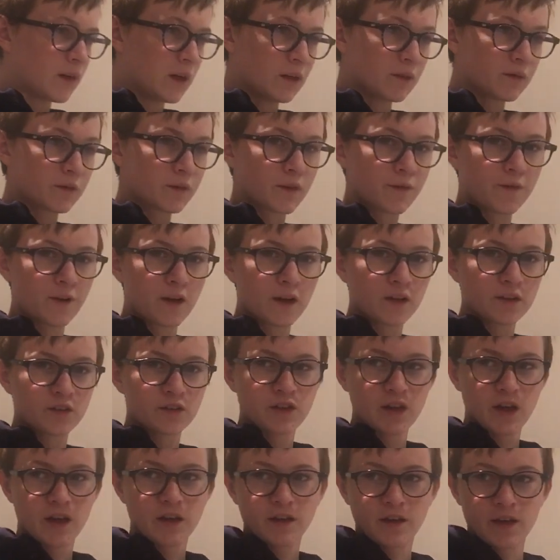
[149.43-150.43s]
the first
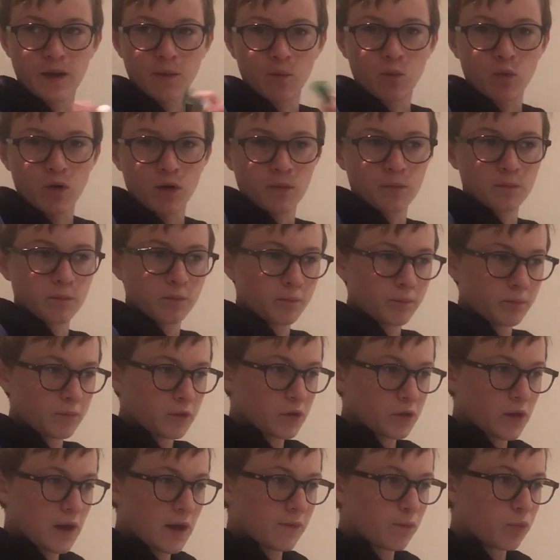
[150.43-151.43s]
year
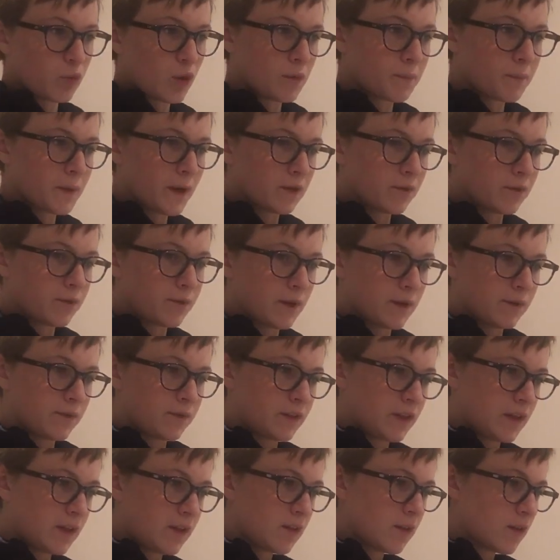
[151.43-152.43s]
you'll have
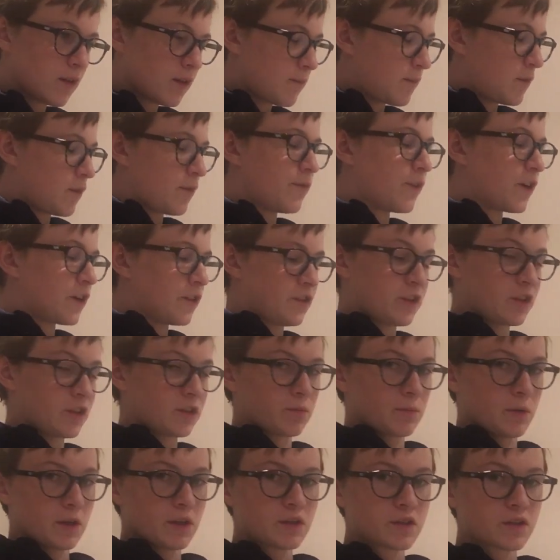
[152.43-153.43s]
£1.50, the first 6
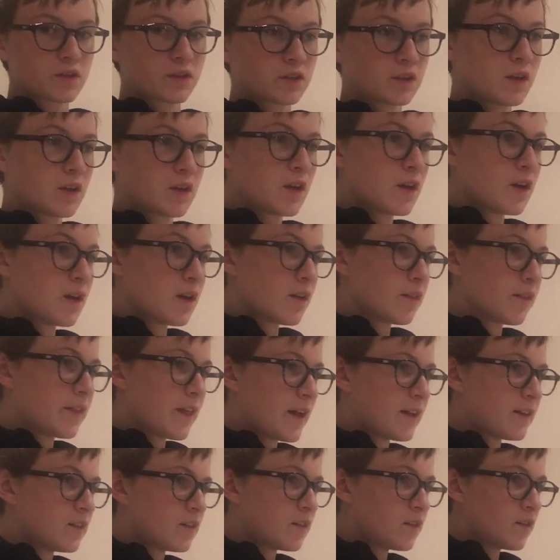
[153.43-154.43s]
months.
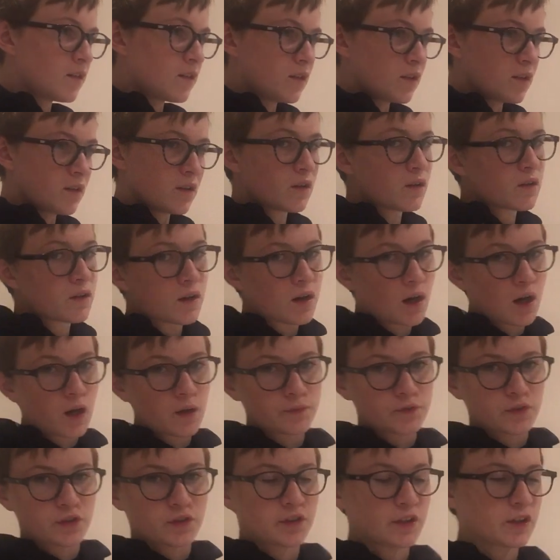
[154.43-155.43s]
Then,
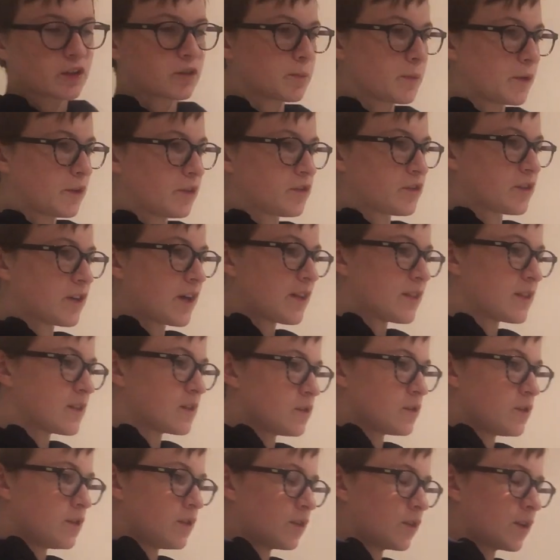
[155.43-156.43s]
after 6 months again,
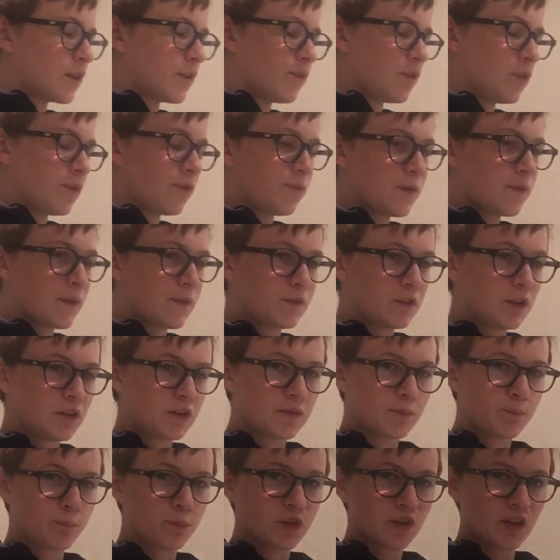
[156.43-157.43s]
you'll give you
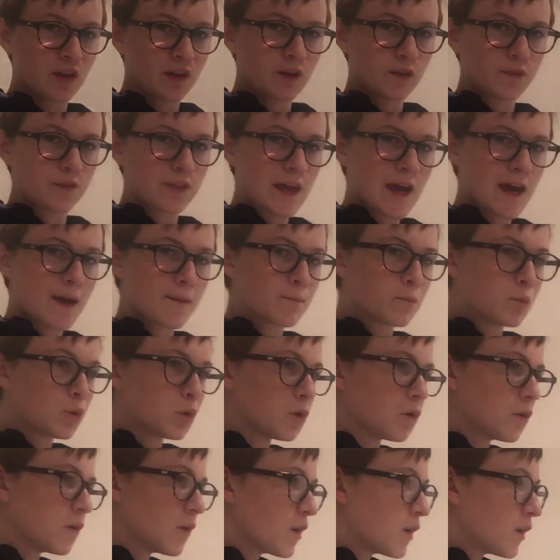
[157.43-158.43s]
50% of that,
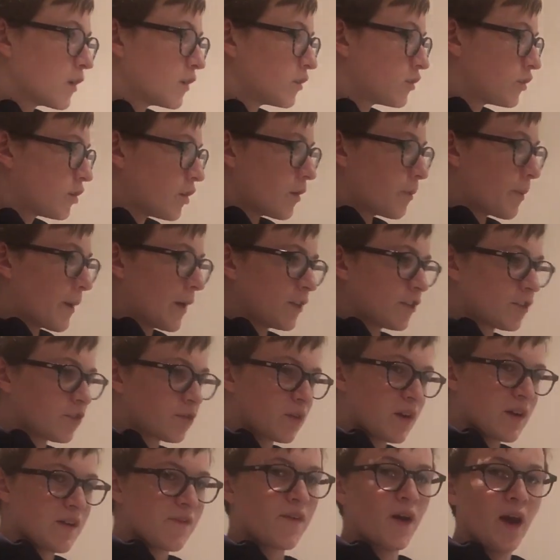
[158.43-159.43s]
more,
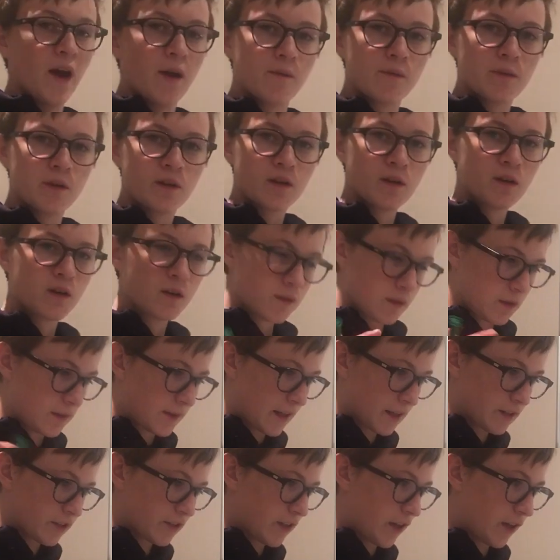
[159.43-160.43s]
£2.25.
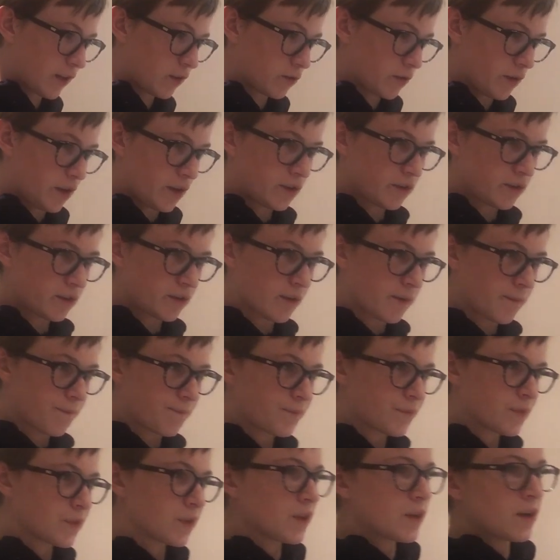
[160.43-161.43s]
That's an increase.
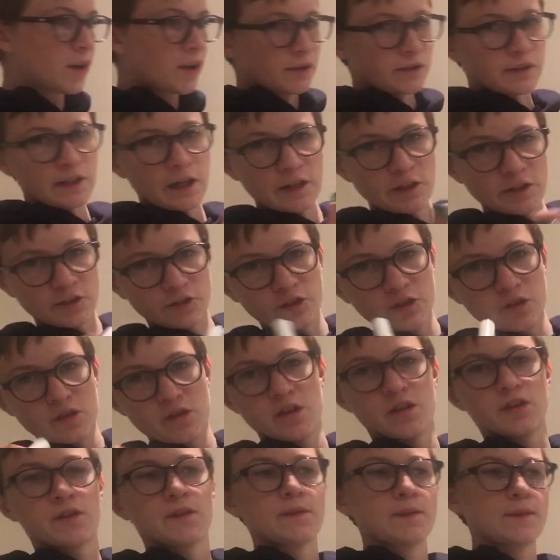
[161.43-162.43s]
Now you do
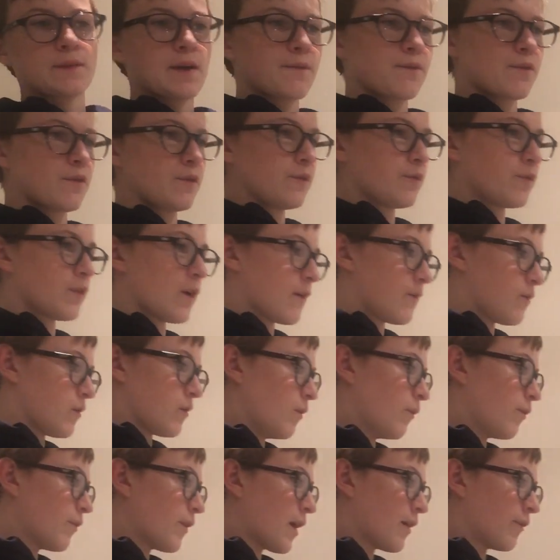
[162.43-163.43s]
this forever and forever
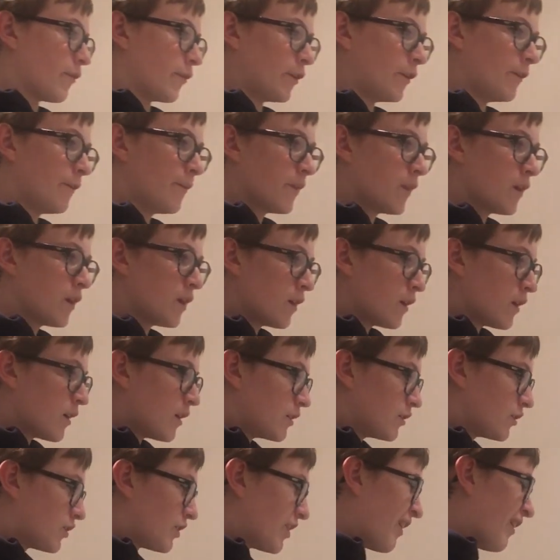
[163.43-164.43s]
and forever,
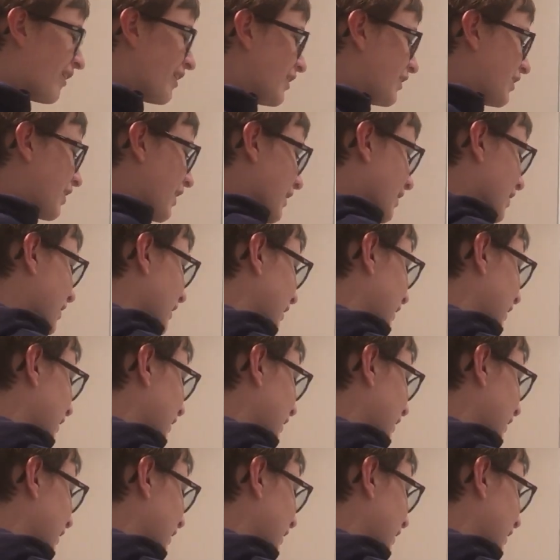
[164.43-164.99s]
until you take the